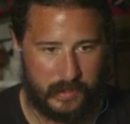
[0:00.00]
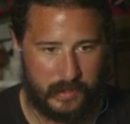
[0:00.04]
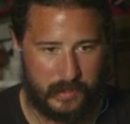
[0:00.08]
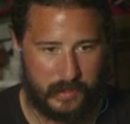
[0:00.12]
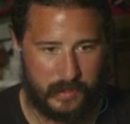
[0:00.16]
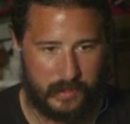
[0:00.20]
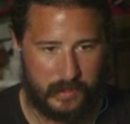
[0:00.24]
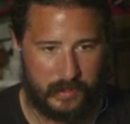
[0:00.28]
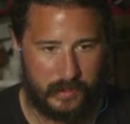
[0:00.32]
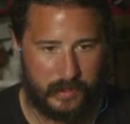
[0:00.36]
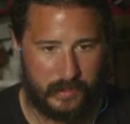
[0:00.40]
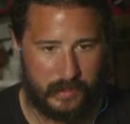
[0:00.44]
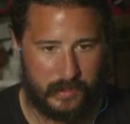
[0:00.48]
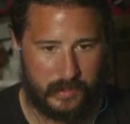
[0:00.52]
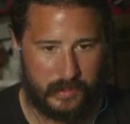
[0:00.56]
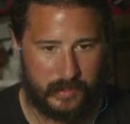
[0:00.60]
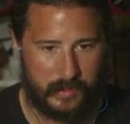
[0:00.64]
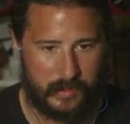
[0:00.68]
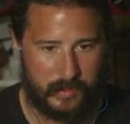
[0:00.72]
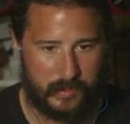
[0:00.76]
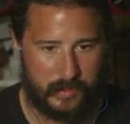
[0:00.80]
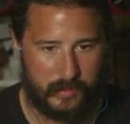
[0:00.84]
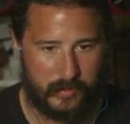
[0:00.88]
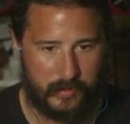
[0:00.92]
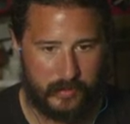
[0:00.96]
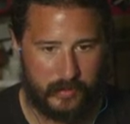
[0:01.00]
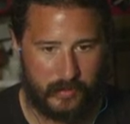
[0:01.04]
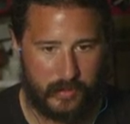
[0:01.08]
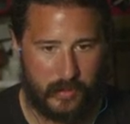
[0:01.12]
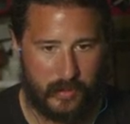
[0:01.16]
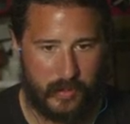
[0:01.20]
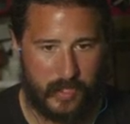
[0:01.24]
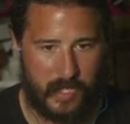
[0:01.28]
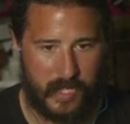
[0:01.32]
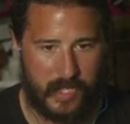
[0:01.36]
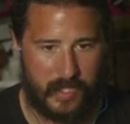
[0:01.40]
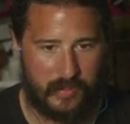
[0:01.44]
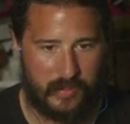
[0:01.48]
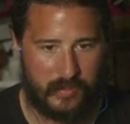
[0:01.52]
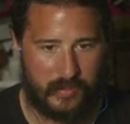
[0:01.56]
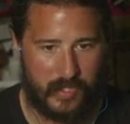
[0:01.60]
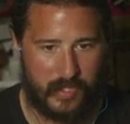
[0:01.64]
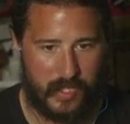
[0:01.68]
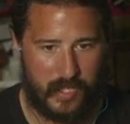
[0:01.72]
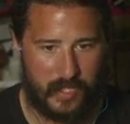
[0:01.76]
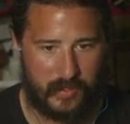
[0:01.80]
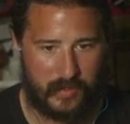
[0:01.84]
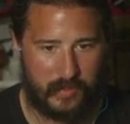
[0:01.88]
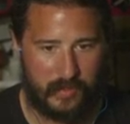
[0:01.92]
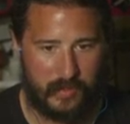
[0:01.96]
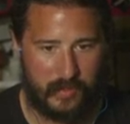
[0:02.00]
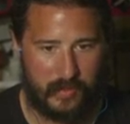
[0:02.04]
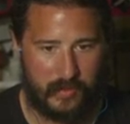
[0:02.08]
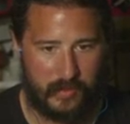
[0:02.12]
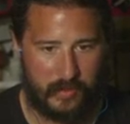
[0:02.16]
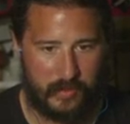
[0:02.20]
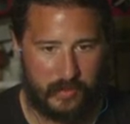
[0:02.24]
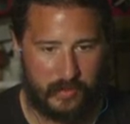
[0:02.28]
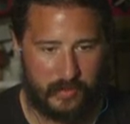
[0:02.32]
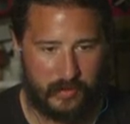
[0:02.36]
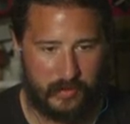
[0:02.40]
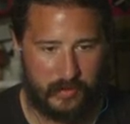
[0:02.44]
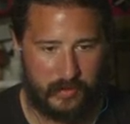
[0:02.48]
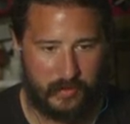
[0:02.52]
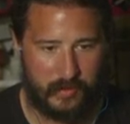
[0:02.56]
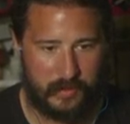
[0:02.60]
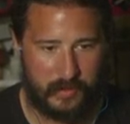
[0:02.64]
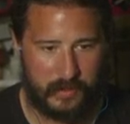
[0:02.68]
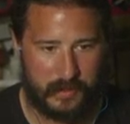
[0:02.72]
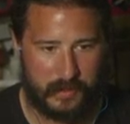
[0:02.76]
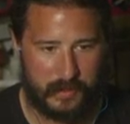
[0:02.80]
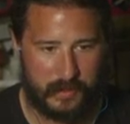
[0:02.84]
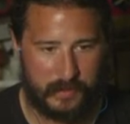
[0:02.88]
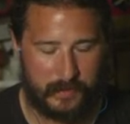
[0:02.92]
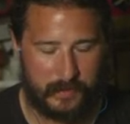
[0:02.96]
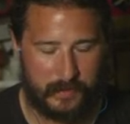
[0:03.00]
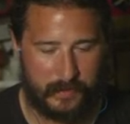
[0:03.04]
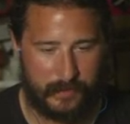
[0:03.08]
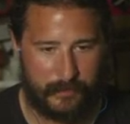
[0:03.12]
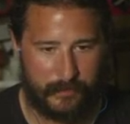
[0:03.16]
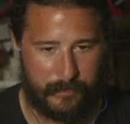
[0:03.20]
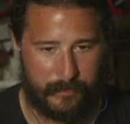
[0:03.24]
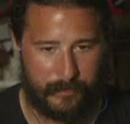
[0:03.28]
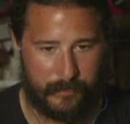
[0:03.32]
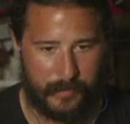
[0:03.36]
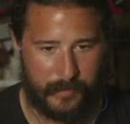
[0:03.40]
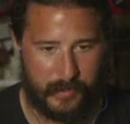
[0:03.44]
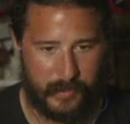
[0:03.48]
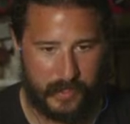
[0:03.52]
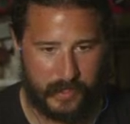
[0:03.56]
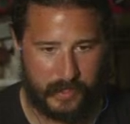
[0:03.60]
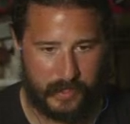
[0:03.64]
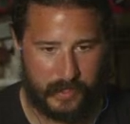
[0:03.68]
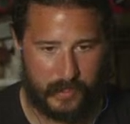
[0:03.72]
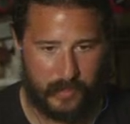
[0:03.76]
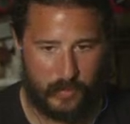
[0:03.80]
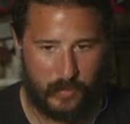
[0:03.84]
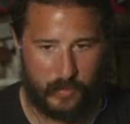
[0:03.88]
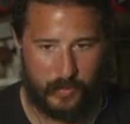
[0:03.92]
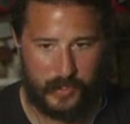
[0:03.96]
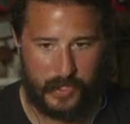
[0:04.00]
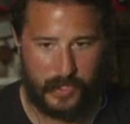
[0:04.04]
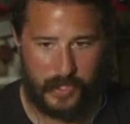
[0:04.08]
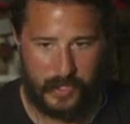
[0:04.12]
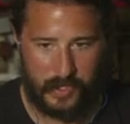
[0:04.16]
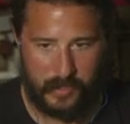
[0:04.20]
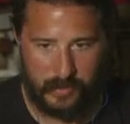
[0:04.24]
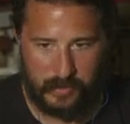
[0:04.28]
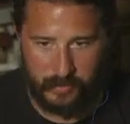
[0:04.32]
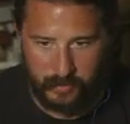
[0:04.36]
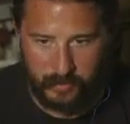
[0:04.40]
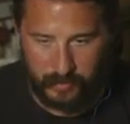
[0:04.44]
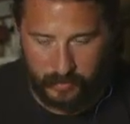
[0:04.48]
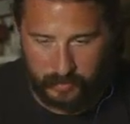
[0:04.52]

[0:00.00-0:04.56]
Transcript: Eh, let's go high socks. Like the old days.